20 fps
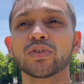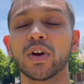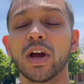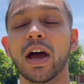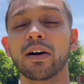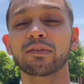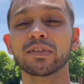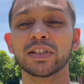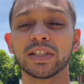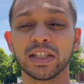I
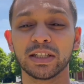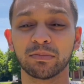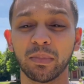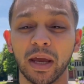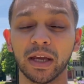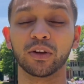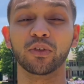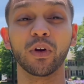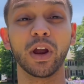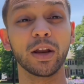haven't seen my
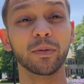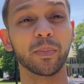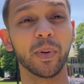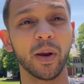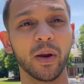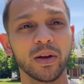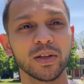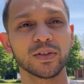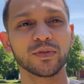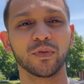
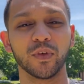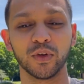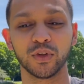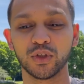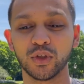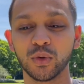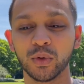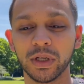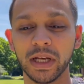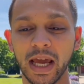grandparents for
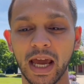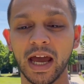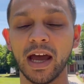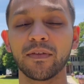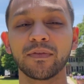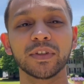two and a half